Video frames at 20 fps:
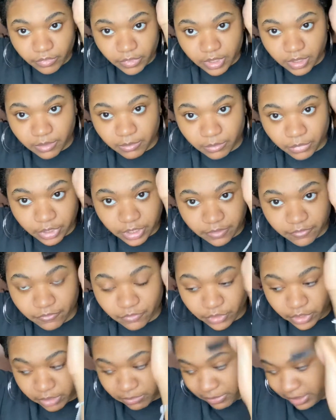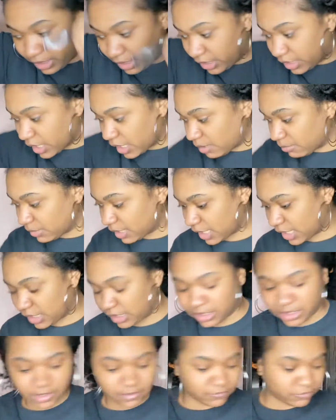but for me, I'm not
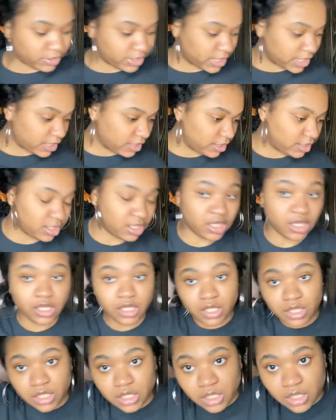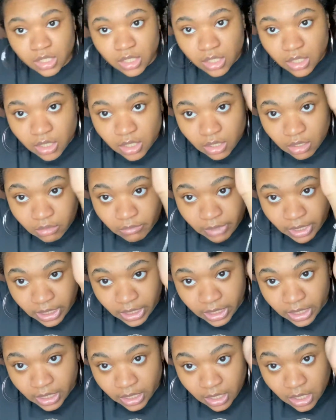looking for that right
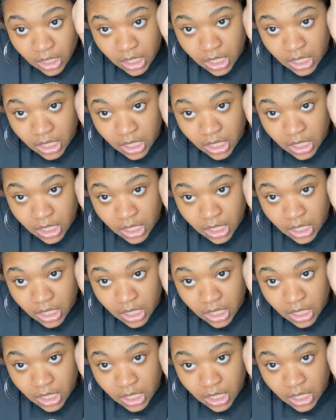now.